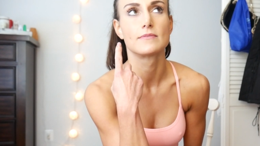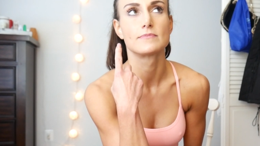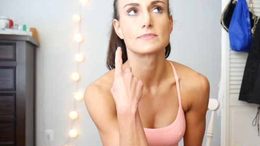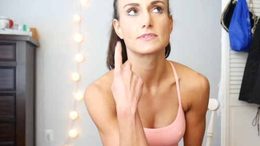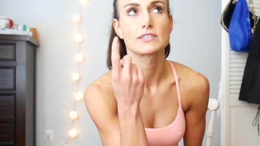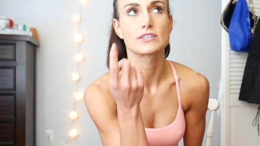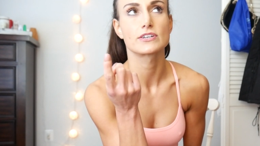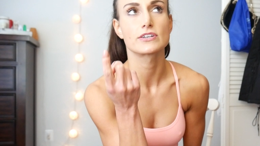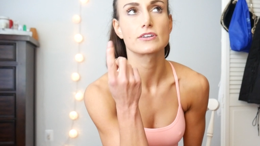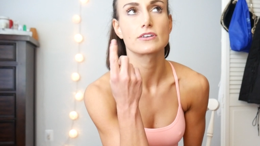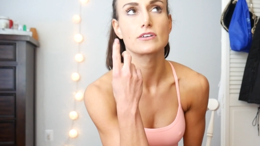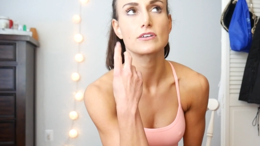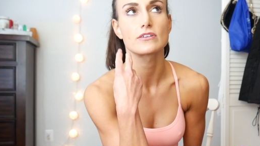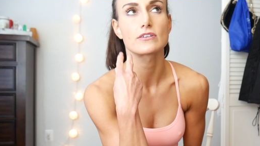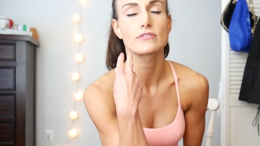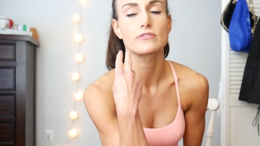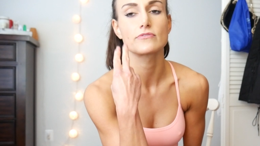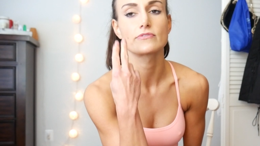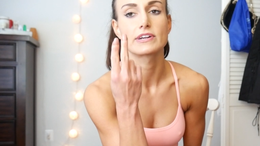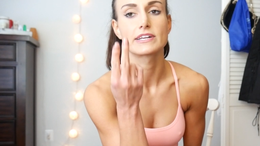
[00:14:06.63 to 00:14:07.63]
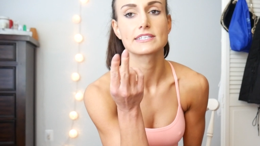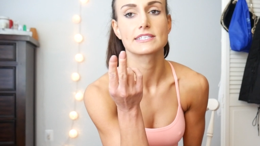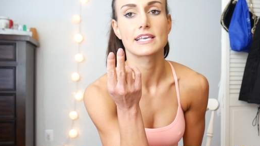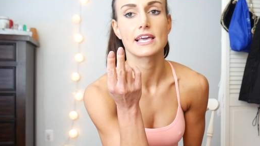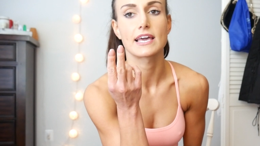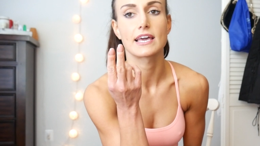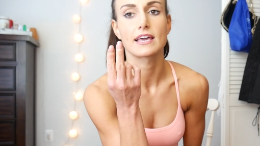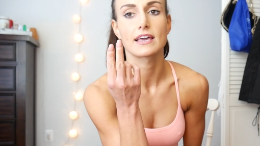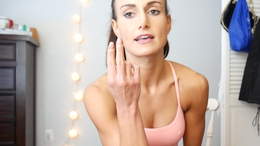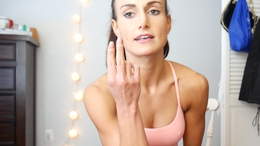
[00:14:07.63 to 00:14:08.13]
Cereal, rice
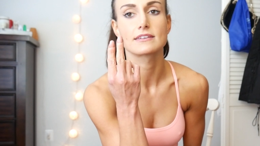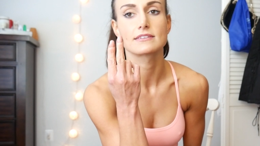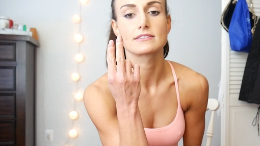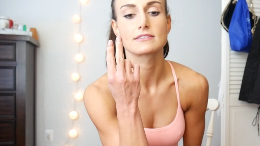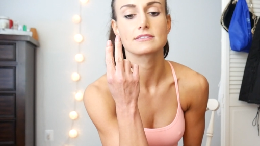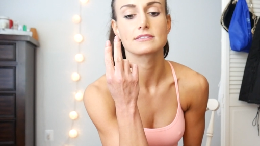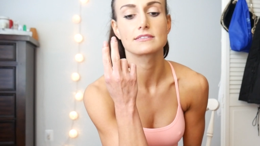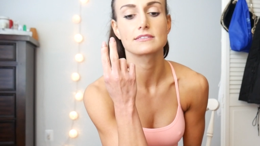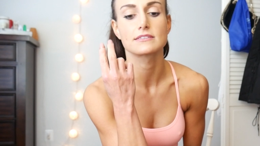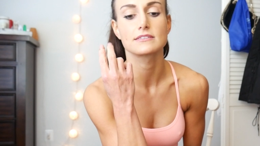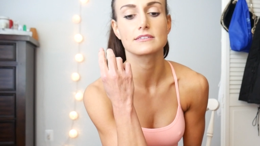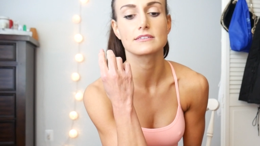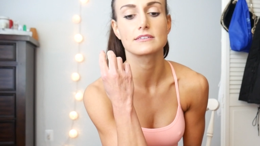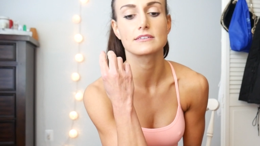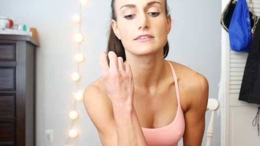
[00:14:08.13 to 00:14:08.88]
cakes,